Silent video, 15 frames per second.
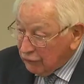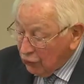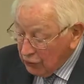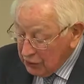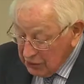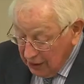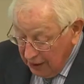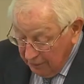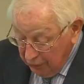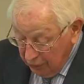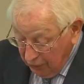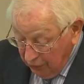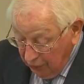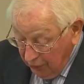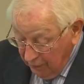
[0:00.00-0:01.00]
for
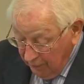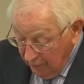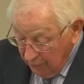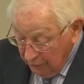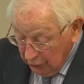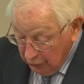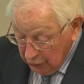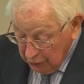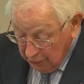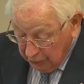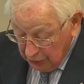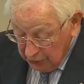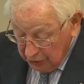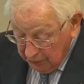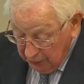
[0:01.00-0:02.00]
example, the
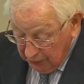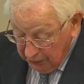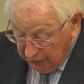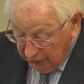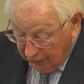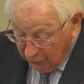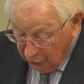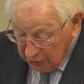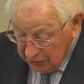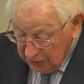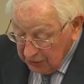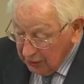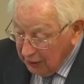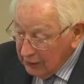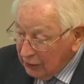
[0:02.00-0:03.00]
responsibility of the
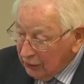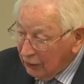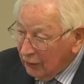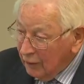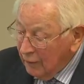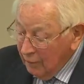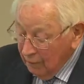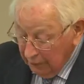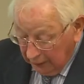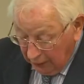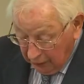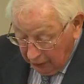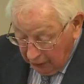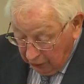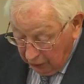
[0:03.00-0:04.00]
state,
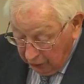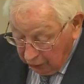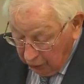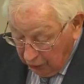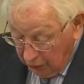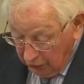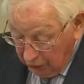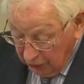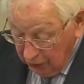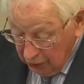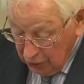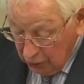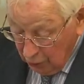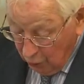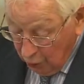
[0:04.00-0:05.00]
local
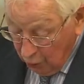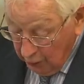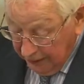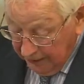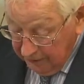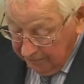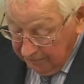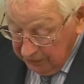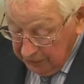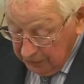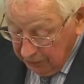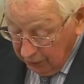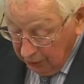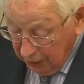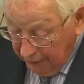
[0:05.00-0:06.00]
authorities or
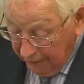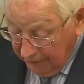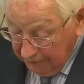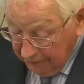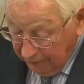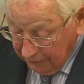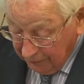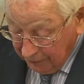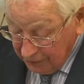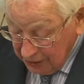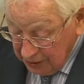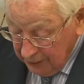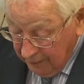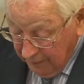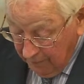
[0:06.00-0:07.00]
individual
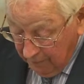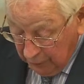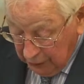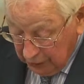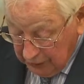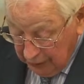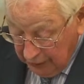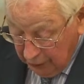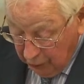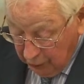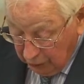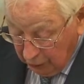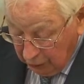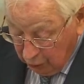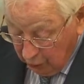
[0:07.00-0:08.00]
landowners to deal
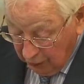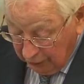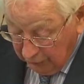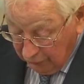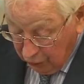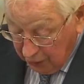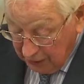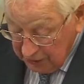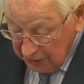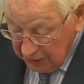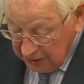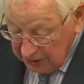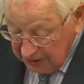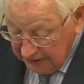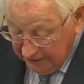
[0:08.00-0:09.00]
with the threat of rising
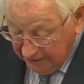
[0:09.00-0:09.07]
sea